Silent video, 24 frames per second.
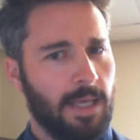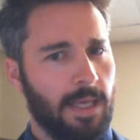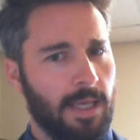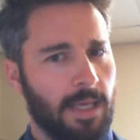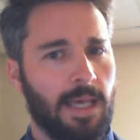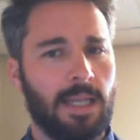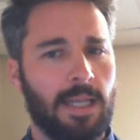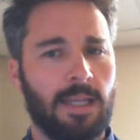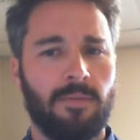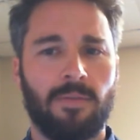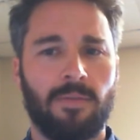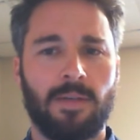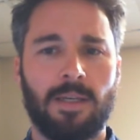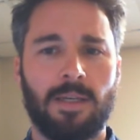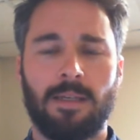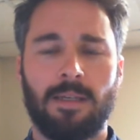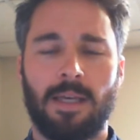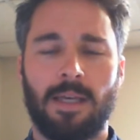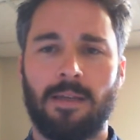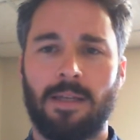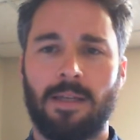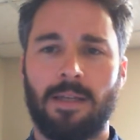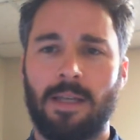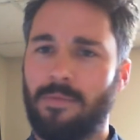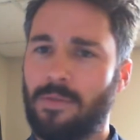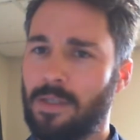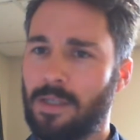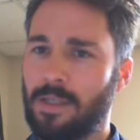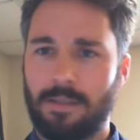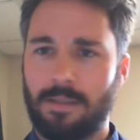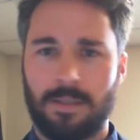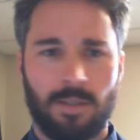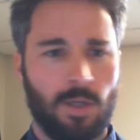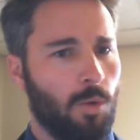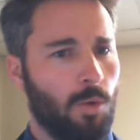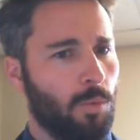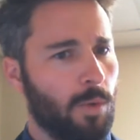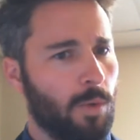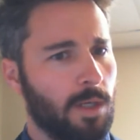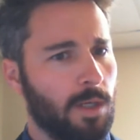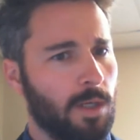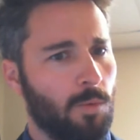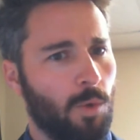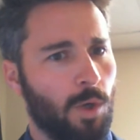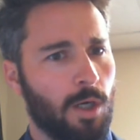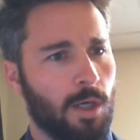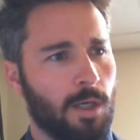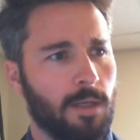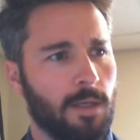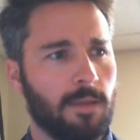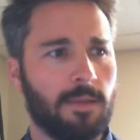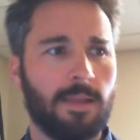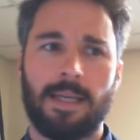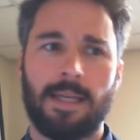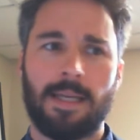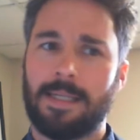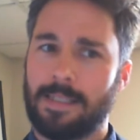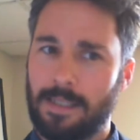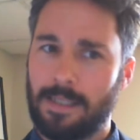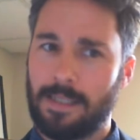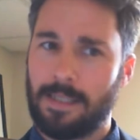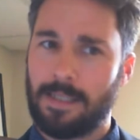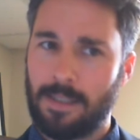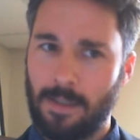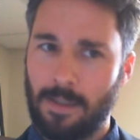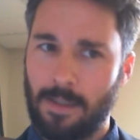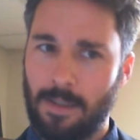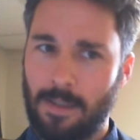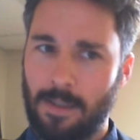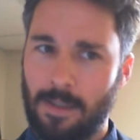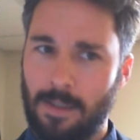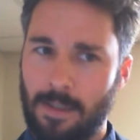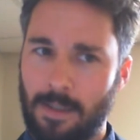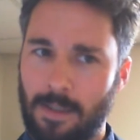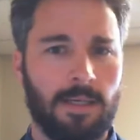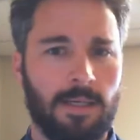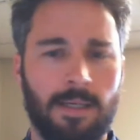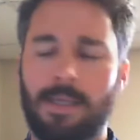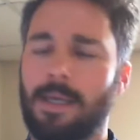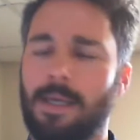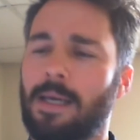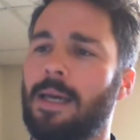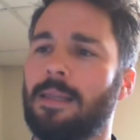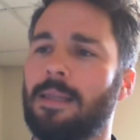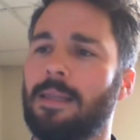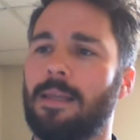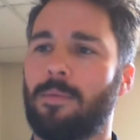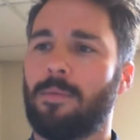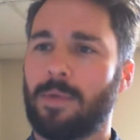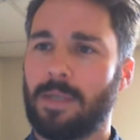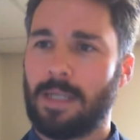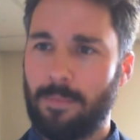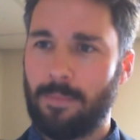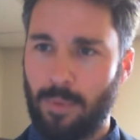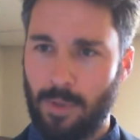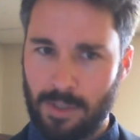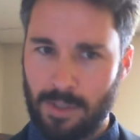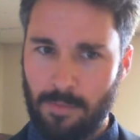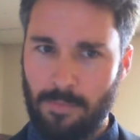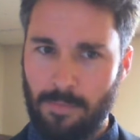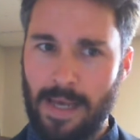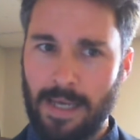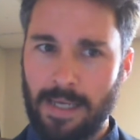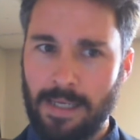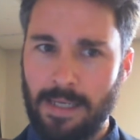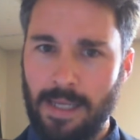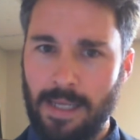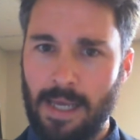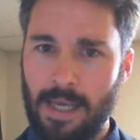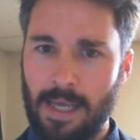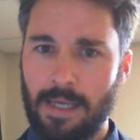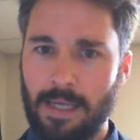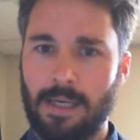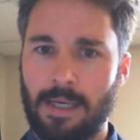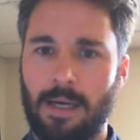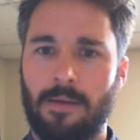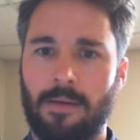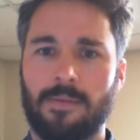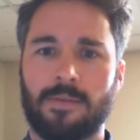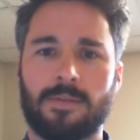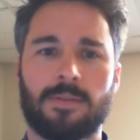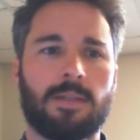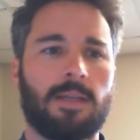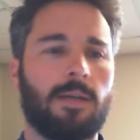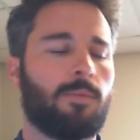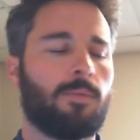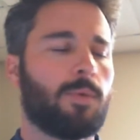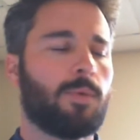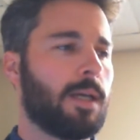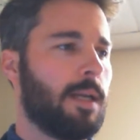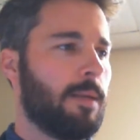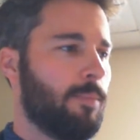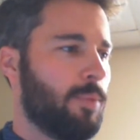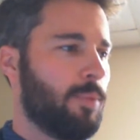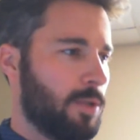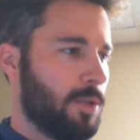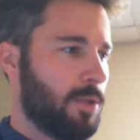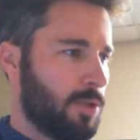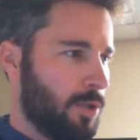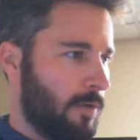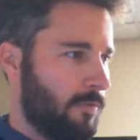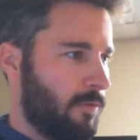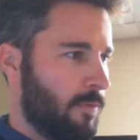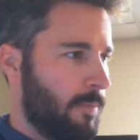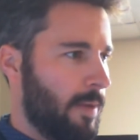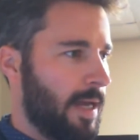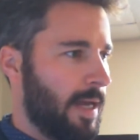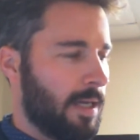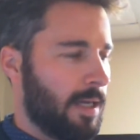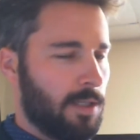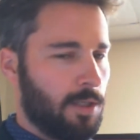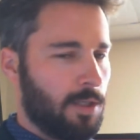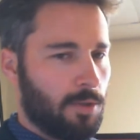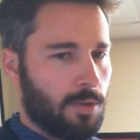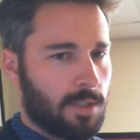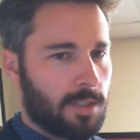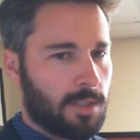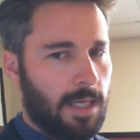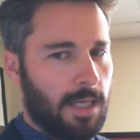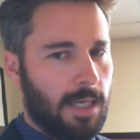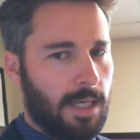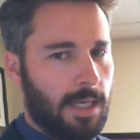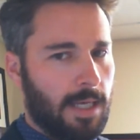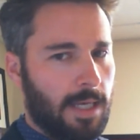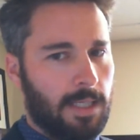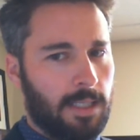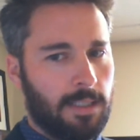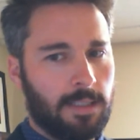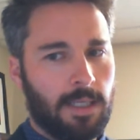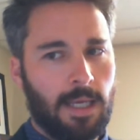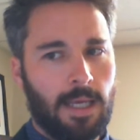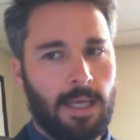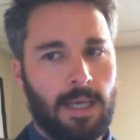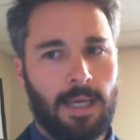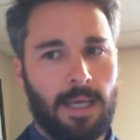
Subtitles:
And if you don't want to work, then he's gonna whip you. Then we're gonna put you back in handcuffs, and we're gonna put you over back in your cell.